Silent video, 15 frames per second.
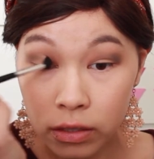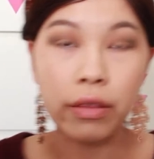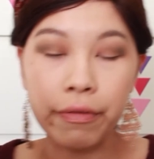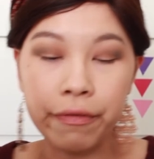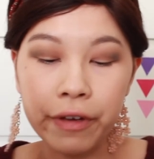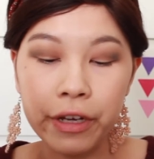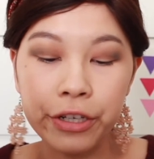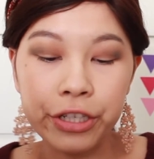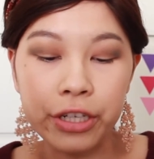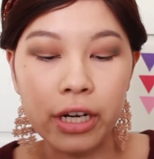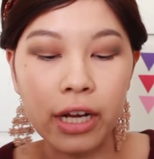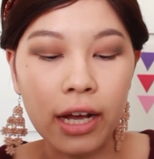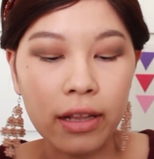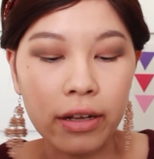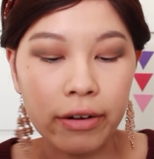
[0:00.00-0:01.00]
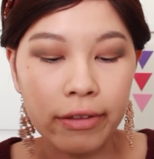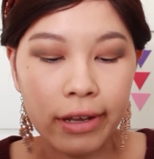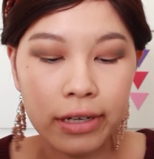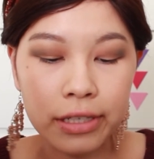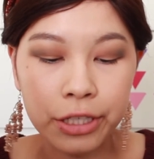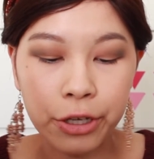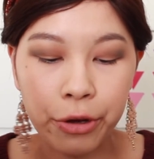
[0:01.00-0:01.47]
The feature colour
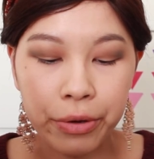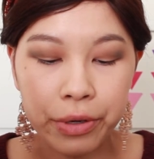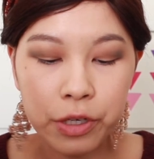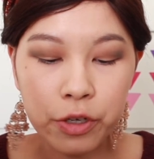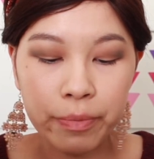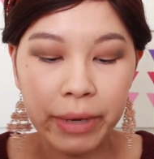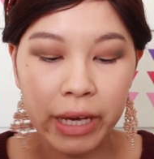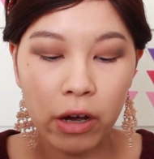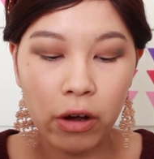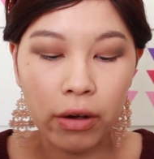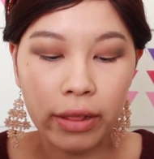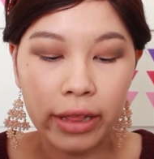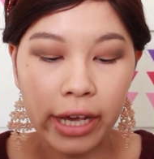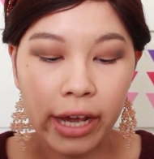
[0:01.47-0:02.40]
that is going to be on